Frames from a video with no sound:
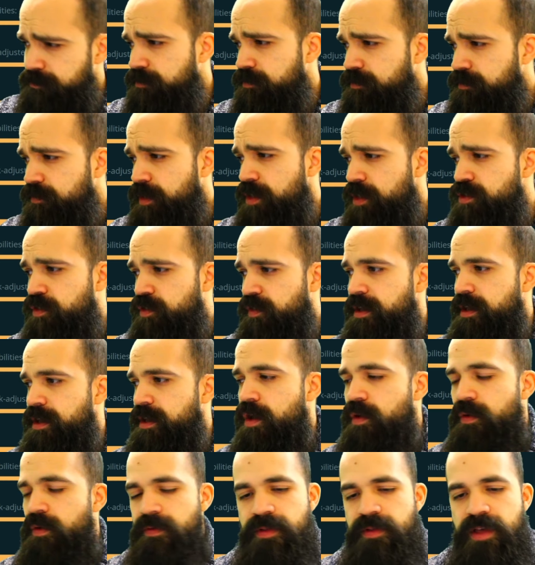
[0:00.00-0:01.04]
so there you
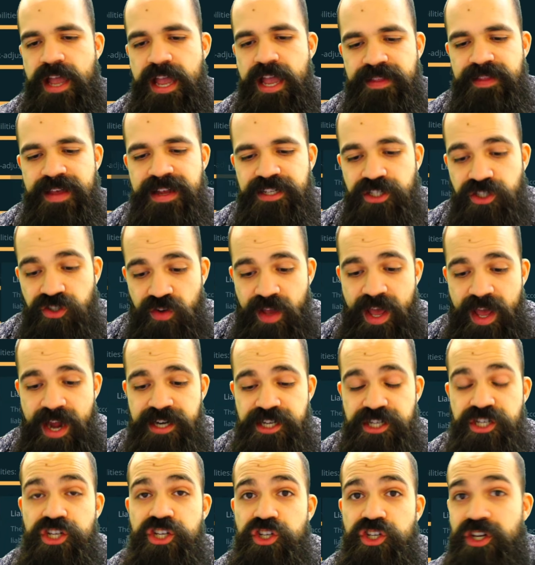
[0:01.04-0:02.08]
go. And that strategy
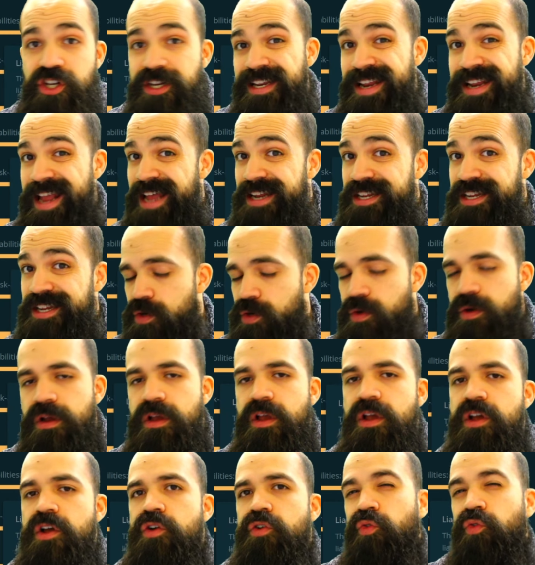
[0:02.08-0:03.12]
should net you
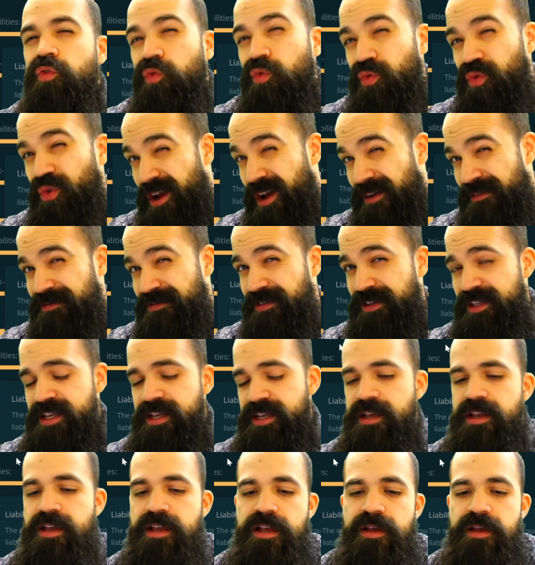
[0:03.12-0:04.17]

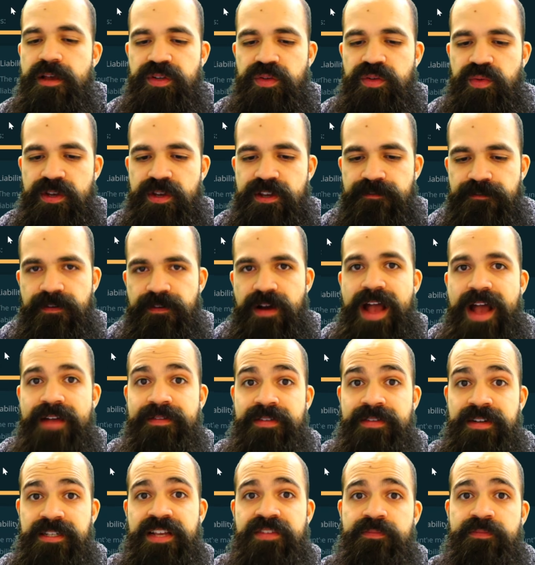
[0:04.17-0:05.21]
roughly between five
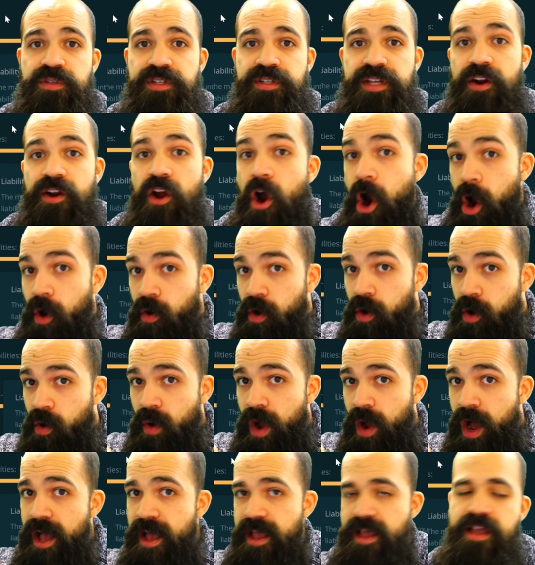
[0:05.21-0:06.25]
and seven percent
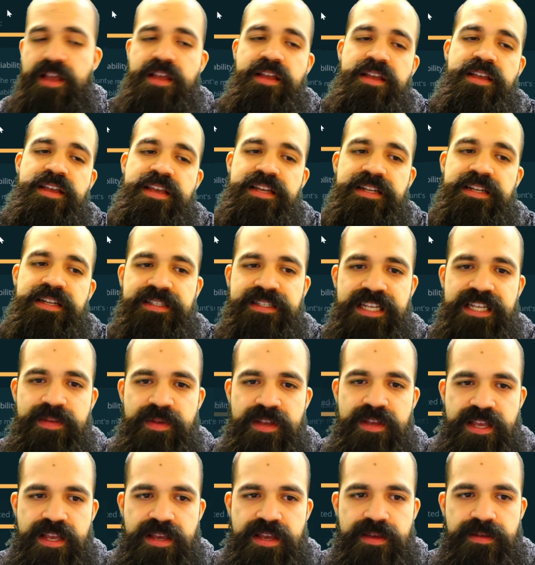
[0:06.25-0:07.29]
ROI in
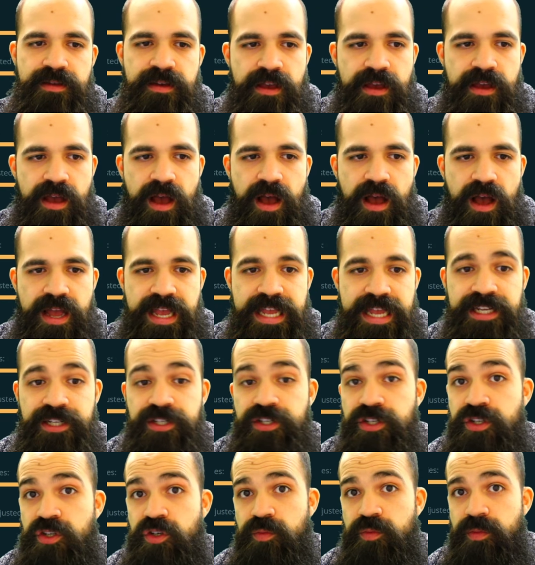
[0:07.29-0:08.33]
CBETH uh, in
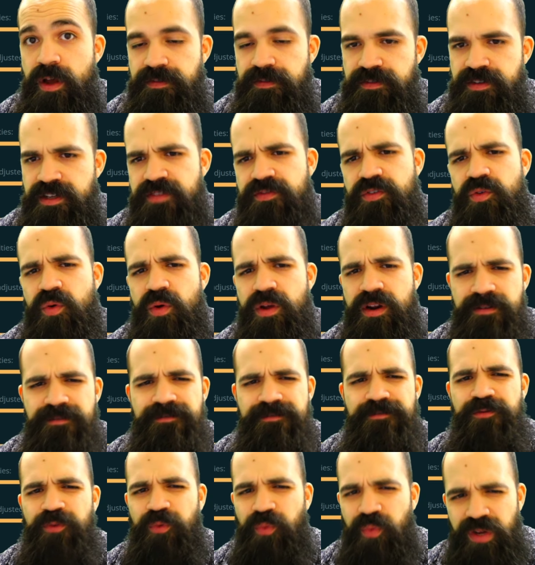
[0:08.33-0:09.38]
two months. And if you
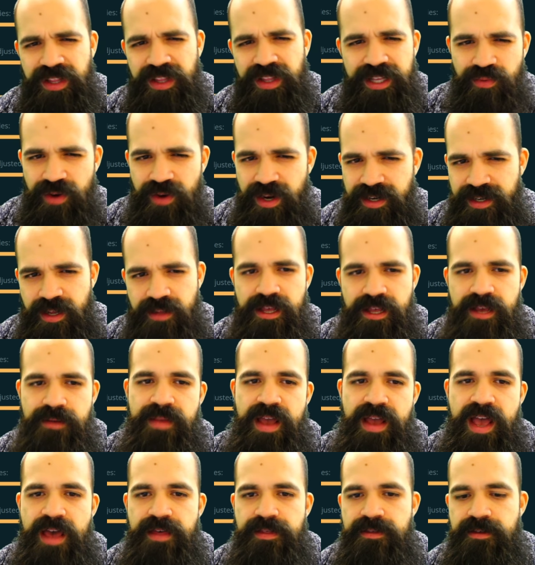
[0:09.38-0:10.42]
want to really break down that
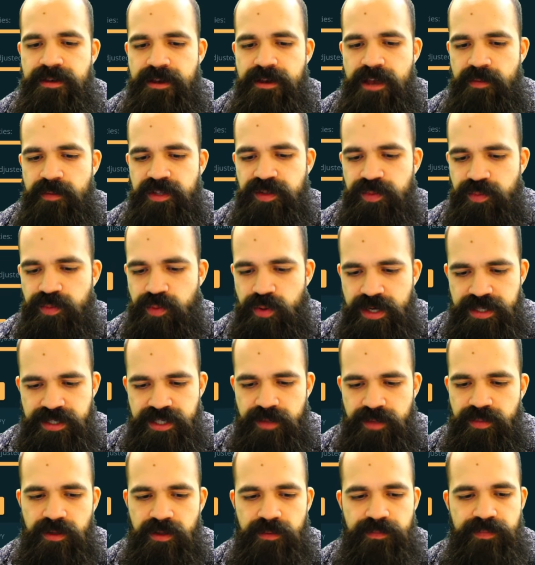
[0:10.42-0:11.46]
math, um, it's pretty
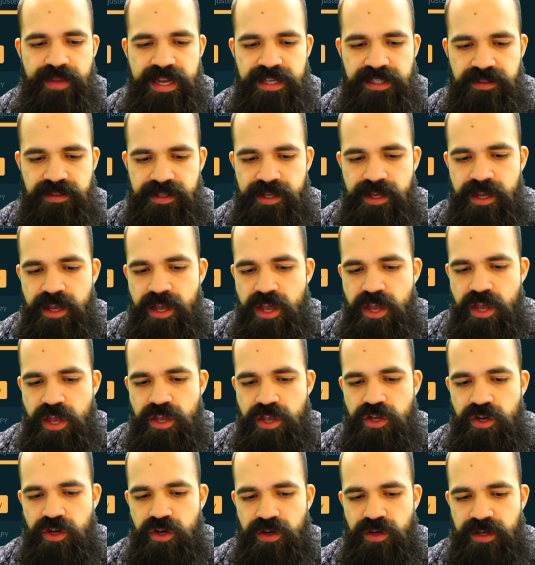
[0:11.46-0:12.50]
simple. Basically,
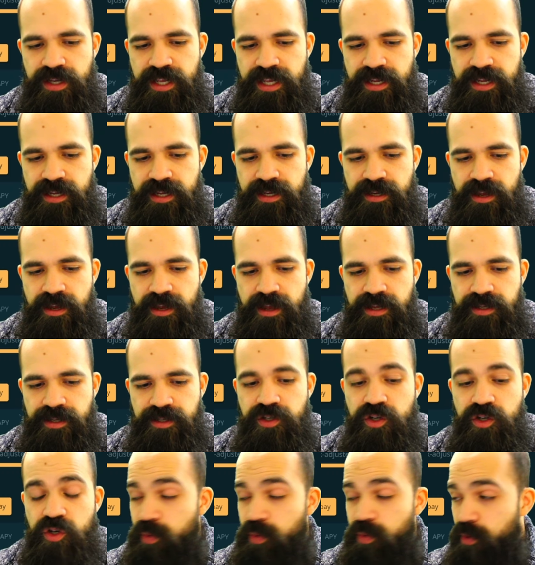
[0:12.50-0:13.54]
you're getting
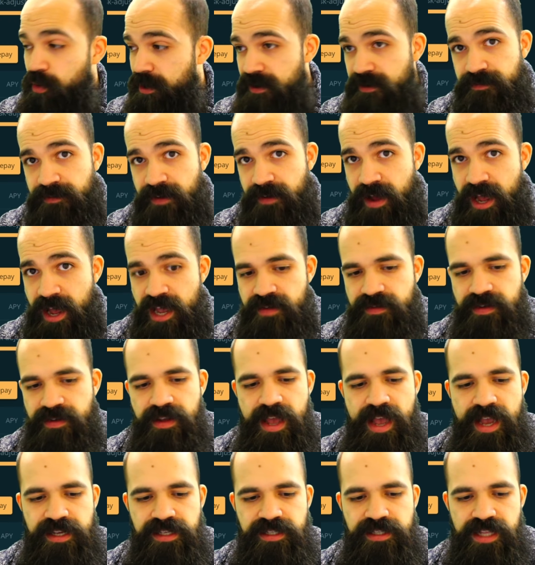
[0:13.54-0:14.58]
2.5x
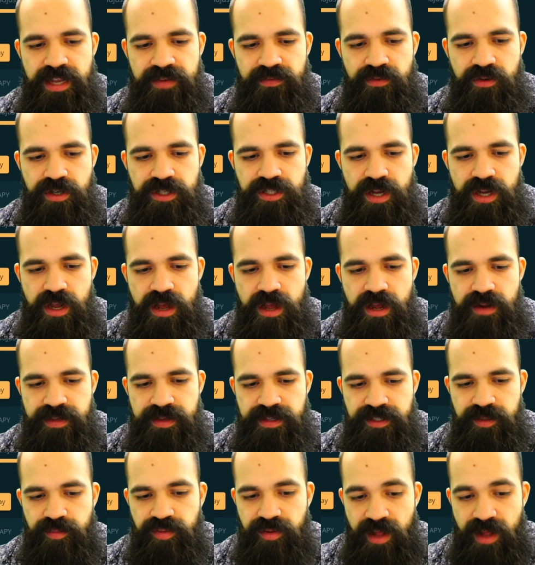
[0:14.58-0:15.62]
uh, leverage on the
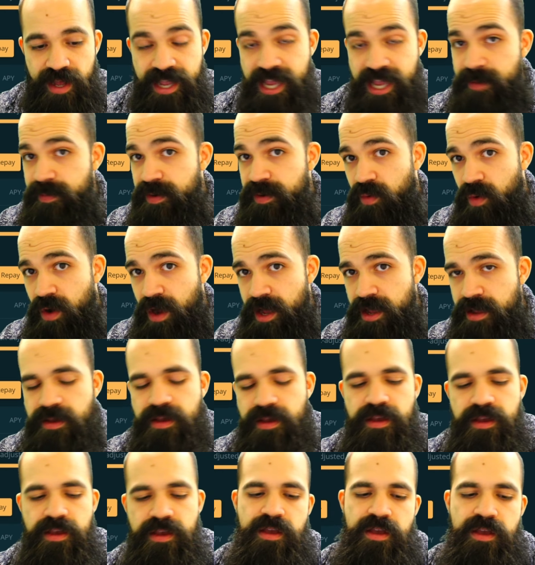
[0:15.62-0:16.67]
supply APY,
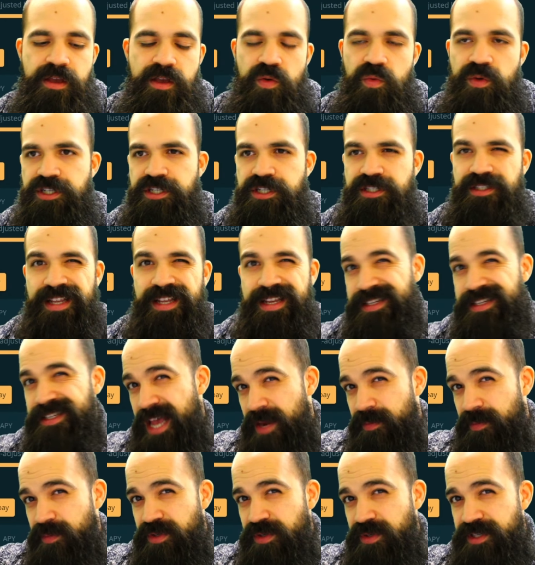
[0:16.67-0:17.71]
which is like
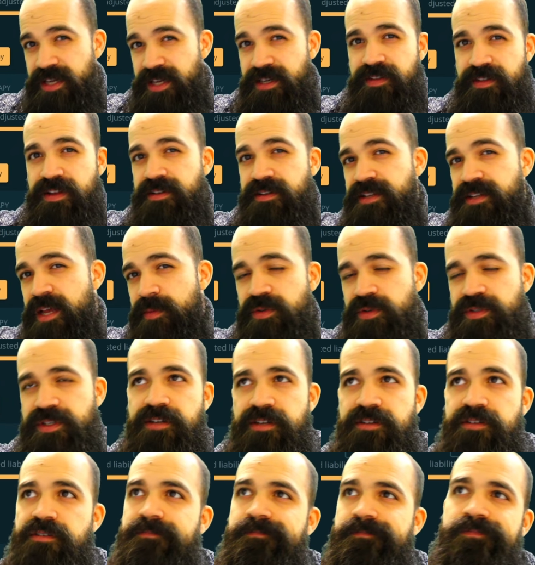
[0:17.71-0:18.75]
10%, and then
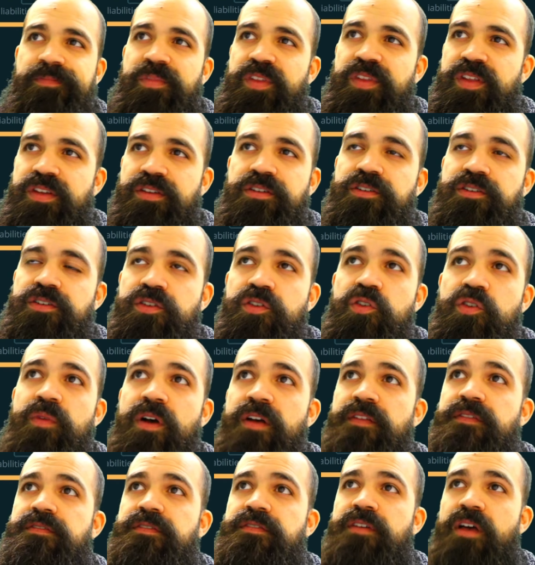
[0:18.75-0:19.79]
10% two
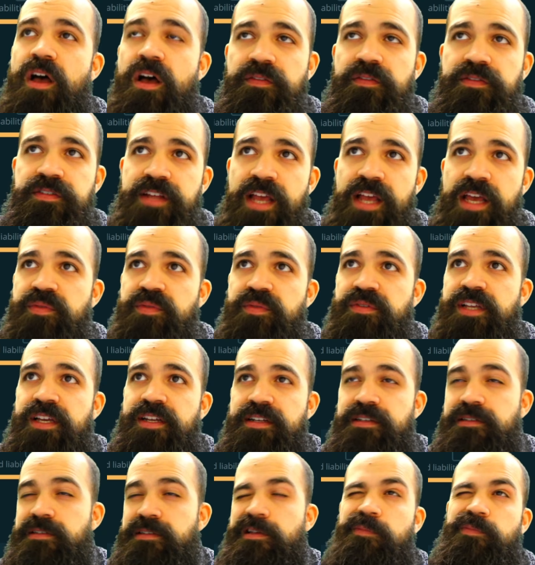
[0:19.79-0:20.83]
months of 10%
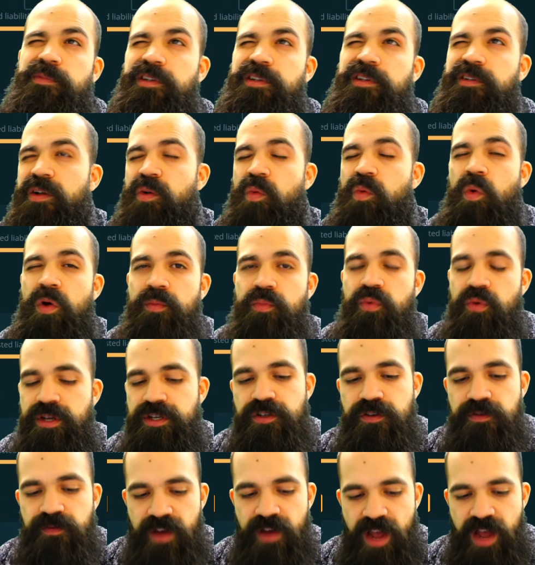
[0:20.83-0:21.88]
is something like
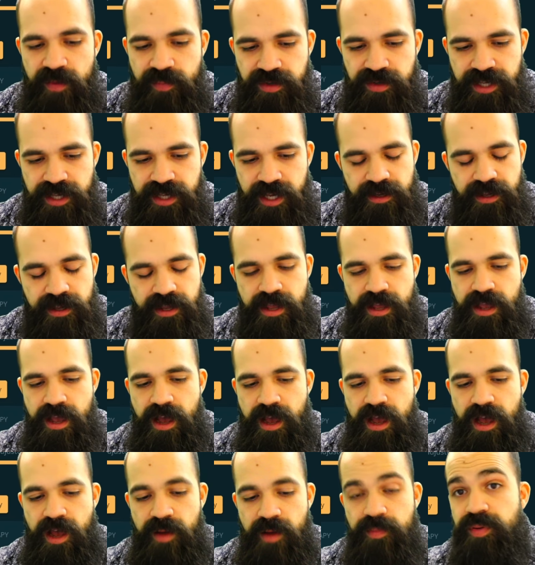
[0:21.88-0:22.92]
1.25%,
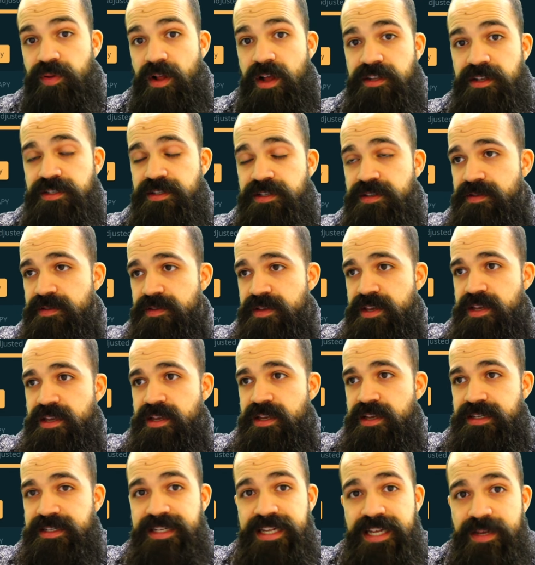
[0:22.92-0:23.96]
uh, plus the
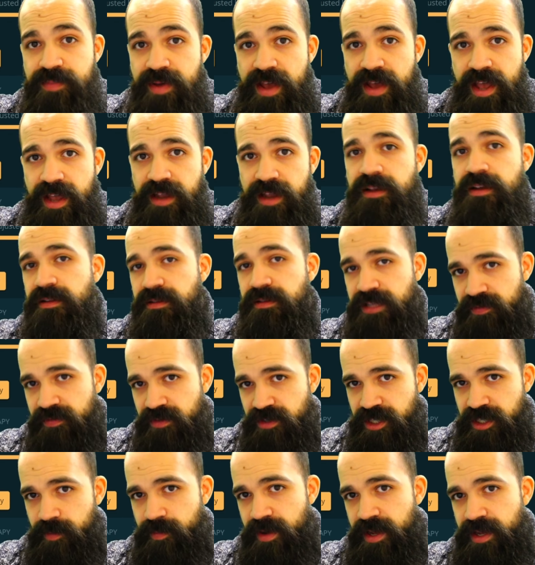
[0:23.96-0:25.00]
depeg
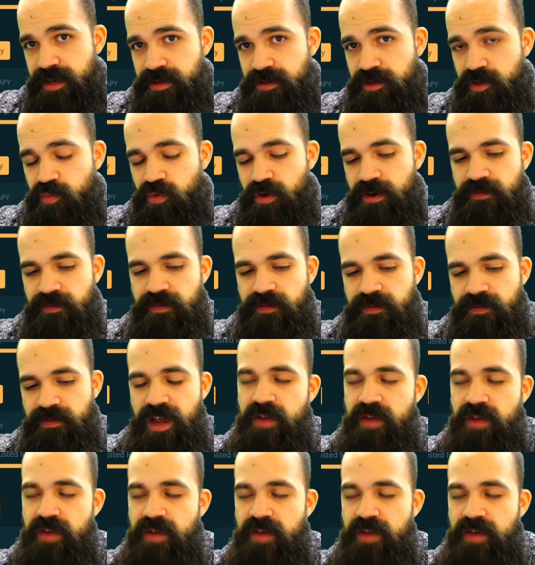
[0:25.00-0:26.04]
leveraged up by 2.5,
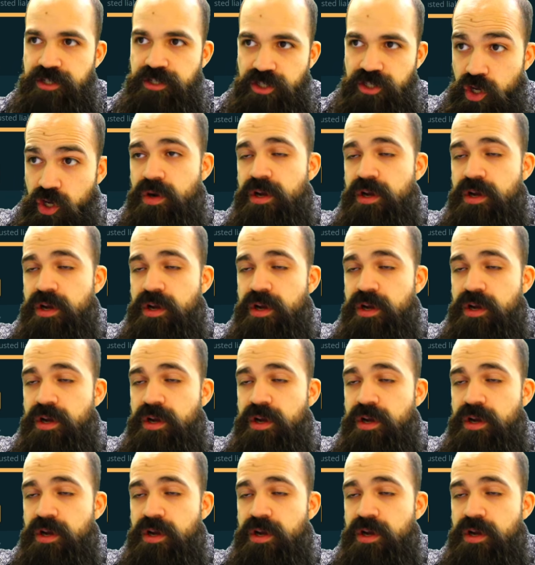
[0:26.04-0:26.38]
which is 2